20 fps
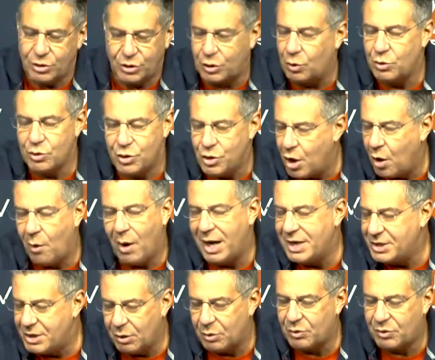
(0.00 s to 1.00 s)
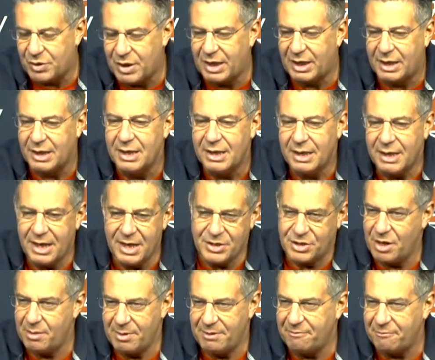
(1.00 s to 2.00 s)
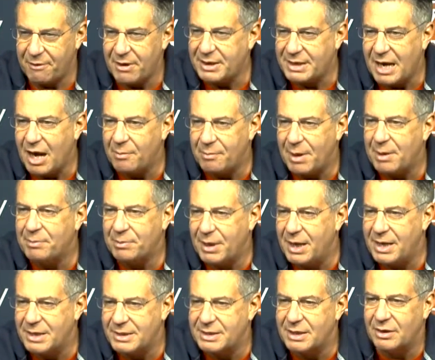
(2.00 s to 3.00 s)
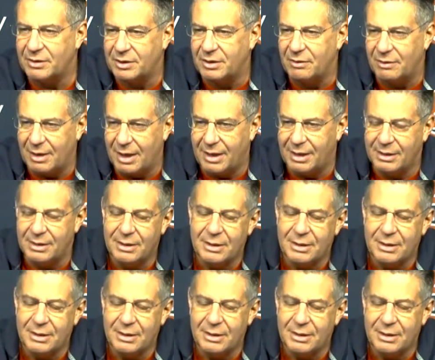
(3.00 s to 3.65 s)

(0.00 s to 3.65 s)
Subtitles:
So, no, I don't think he's going to be freaked out by playing in South Carolina.